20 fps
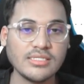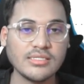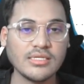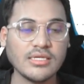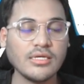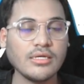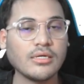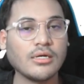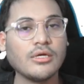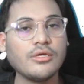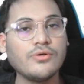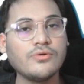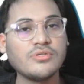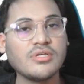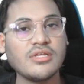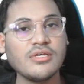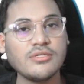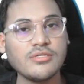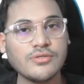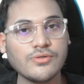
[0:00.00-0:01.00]
say a user
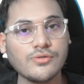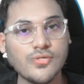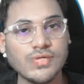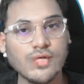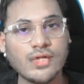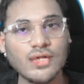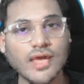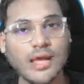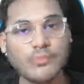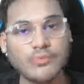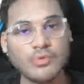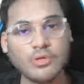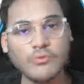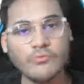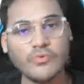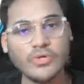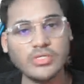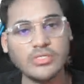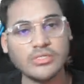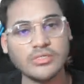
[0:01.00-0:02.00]
is using a laptop
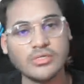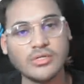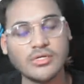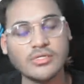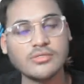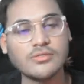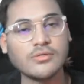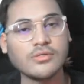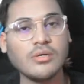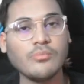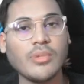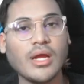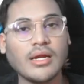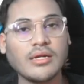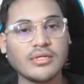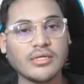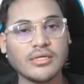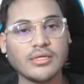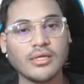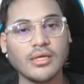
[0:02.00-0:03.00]
which runs on a
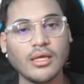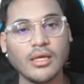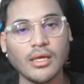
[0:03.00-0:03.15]
battery,